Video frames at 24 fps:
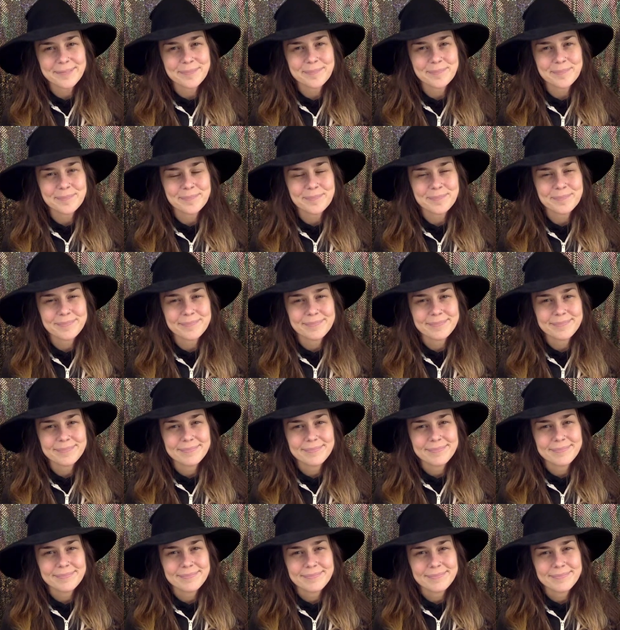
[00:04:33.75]

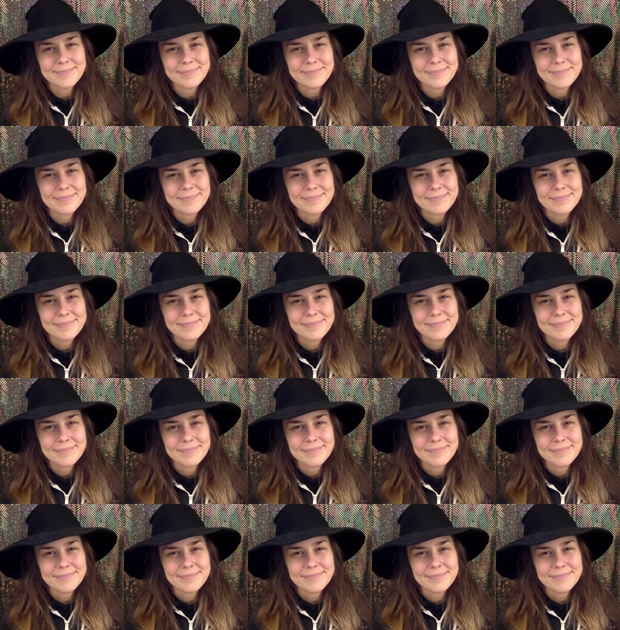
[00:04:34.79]
(no one is talking)